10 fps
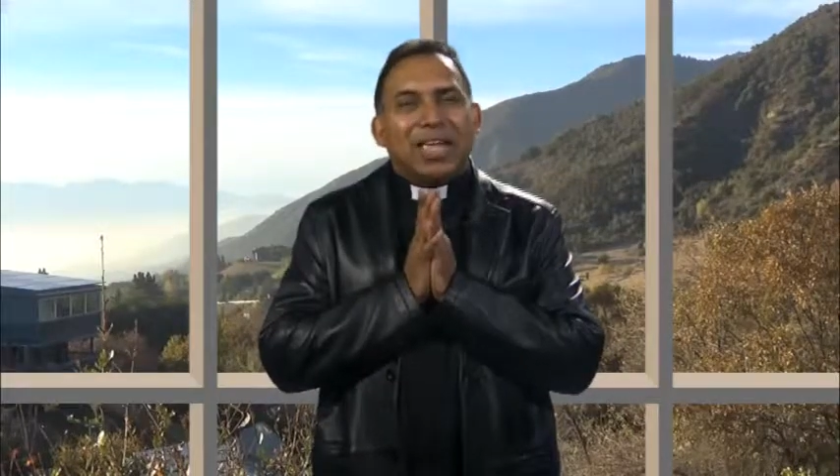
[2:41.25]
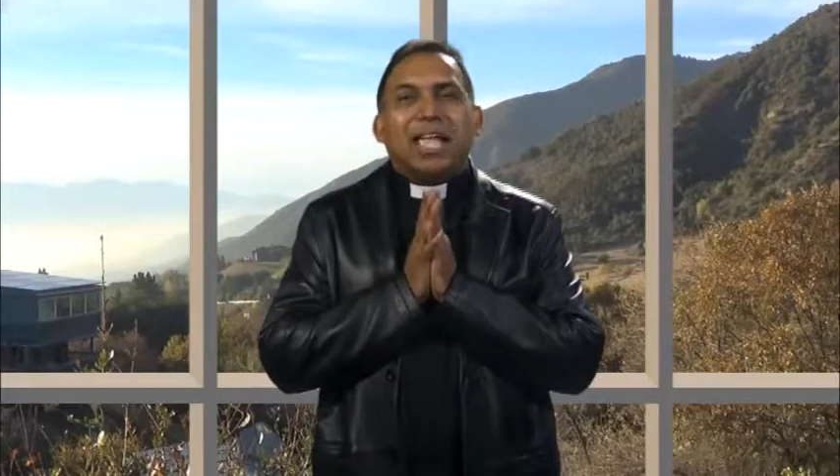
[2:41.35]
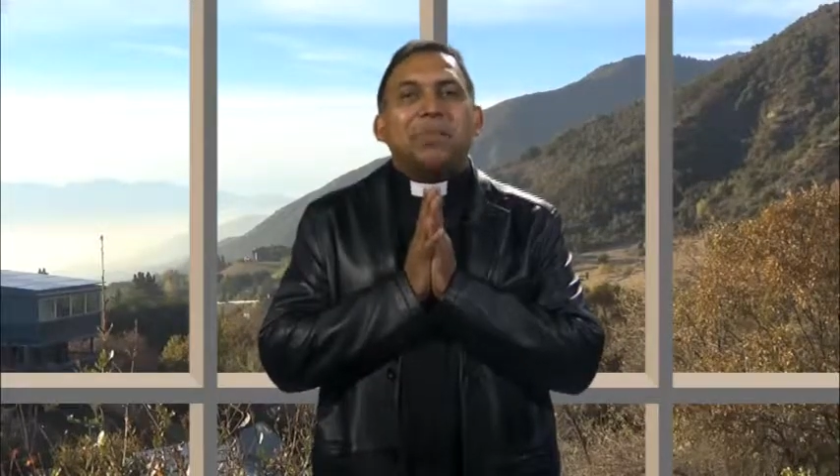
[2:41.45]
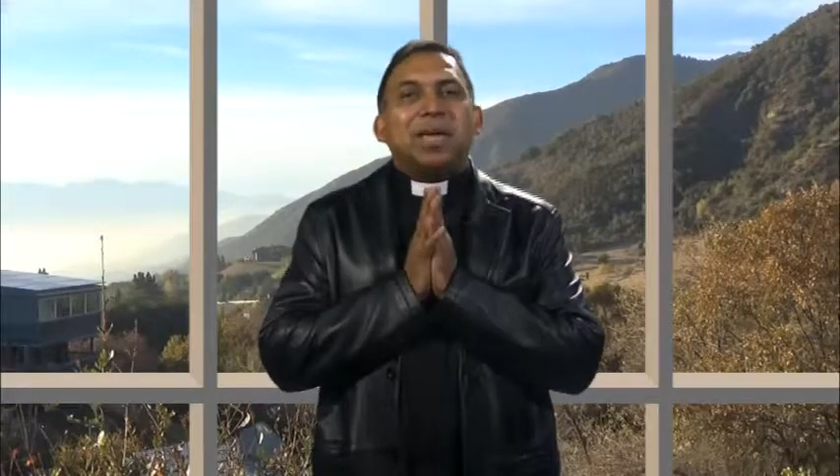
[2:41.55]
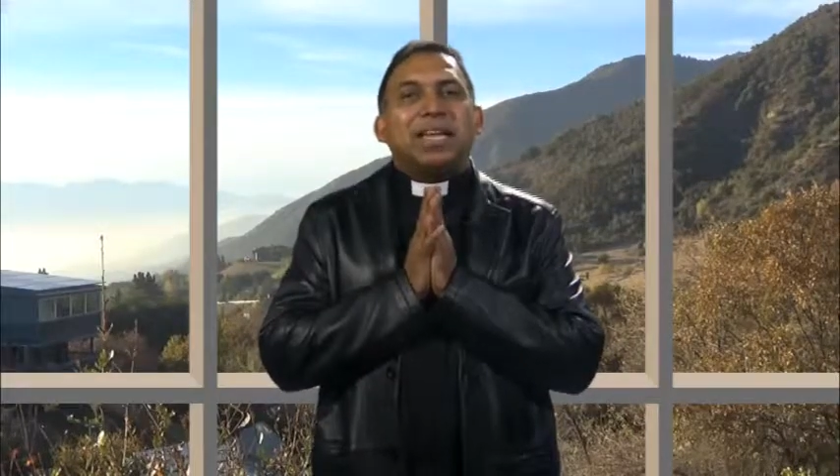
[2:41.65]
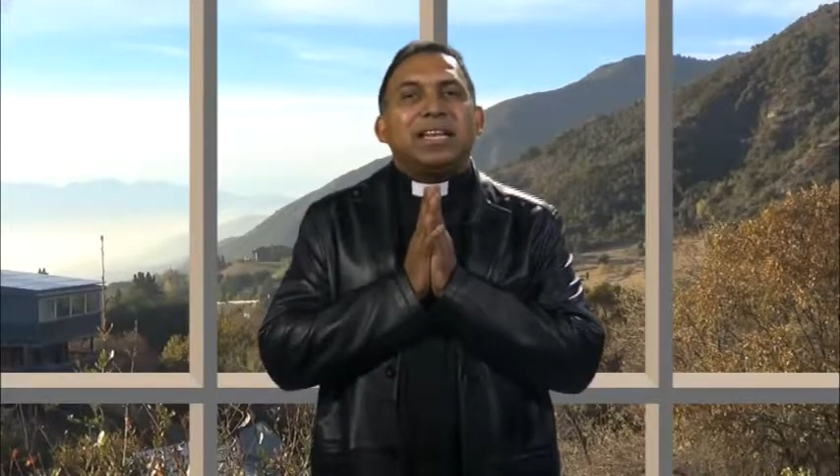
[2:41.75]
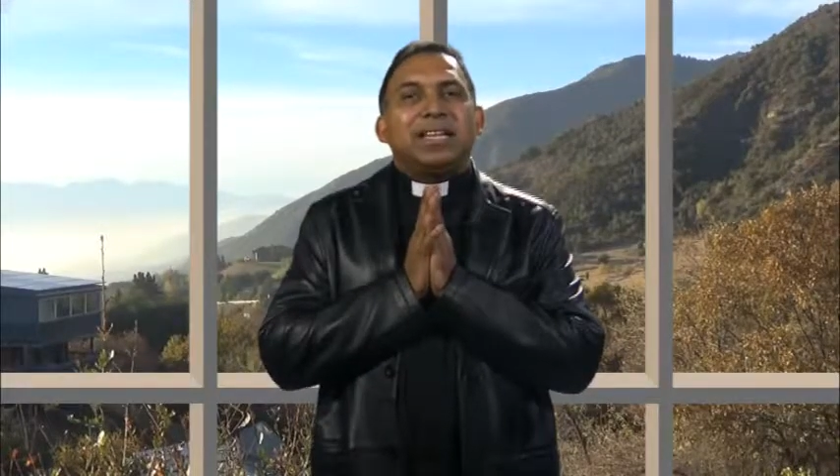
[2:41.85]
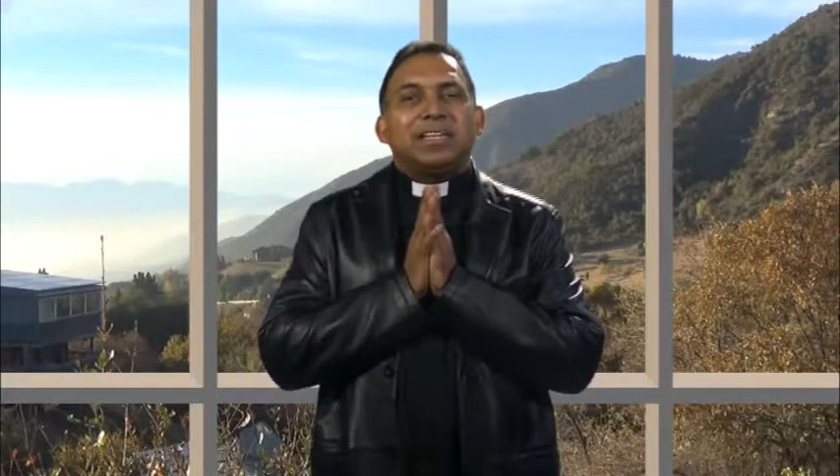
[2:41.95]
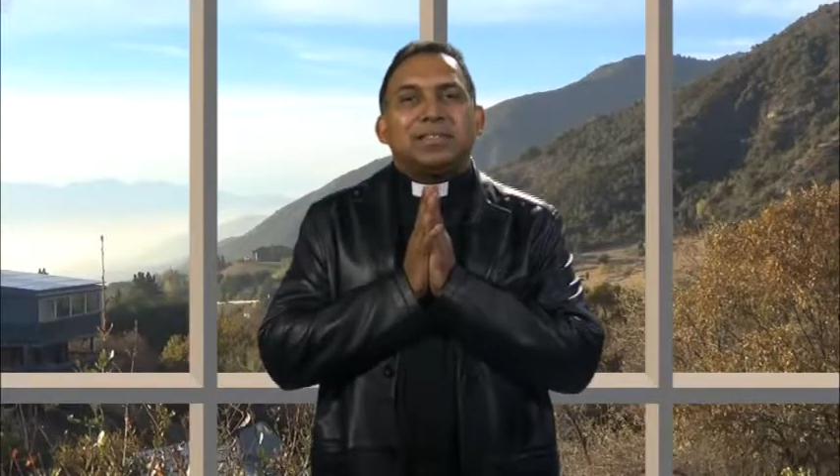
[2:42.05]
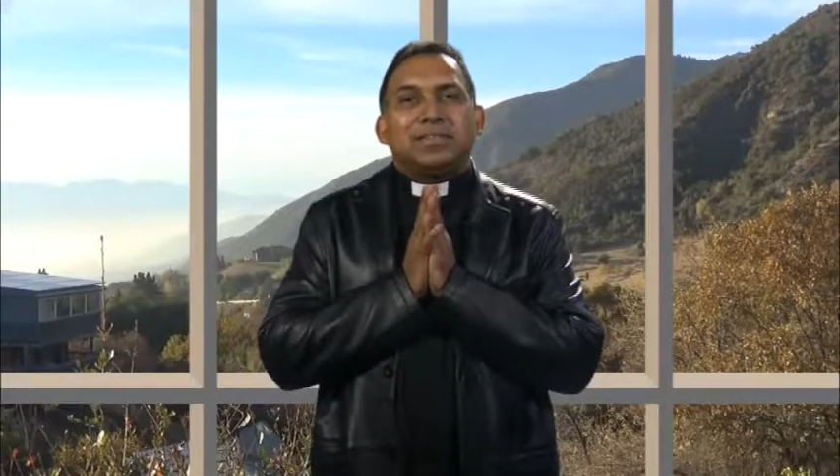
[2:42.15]

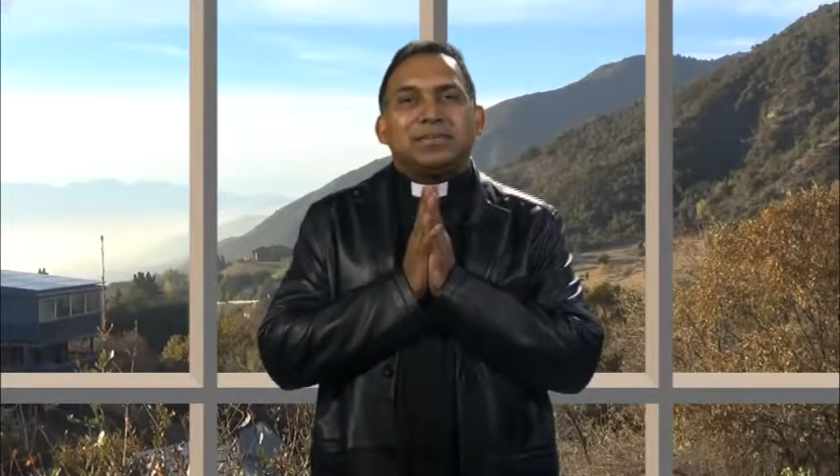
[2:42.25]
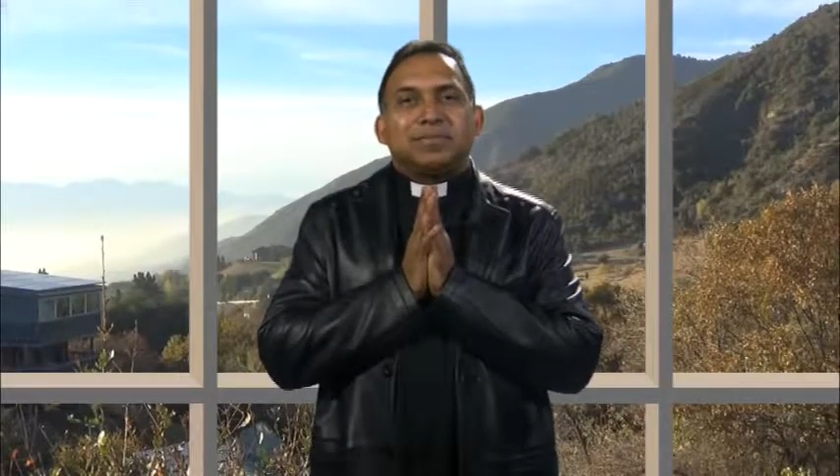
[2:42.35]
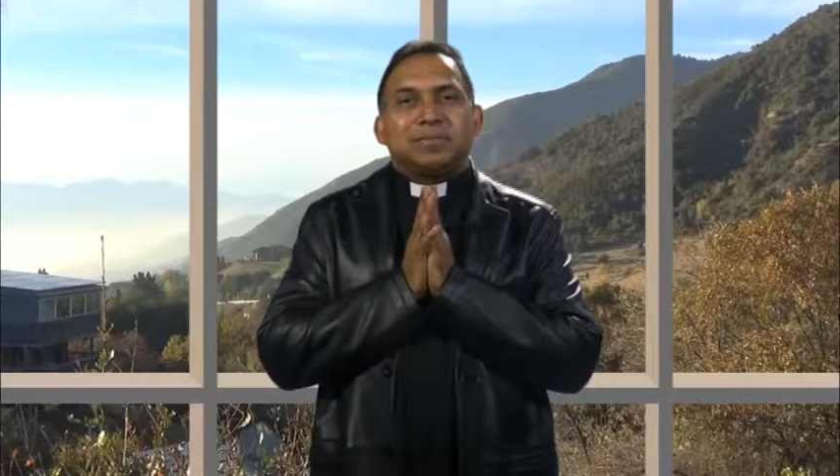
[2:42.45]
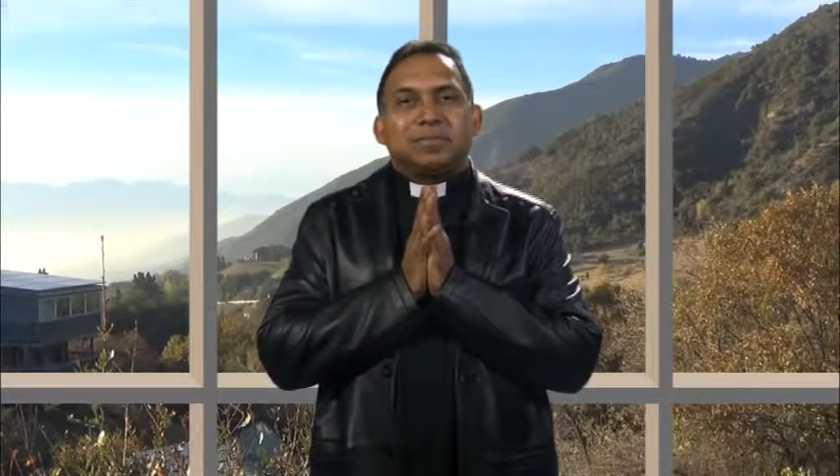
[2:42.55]
Amen.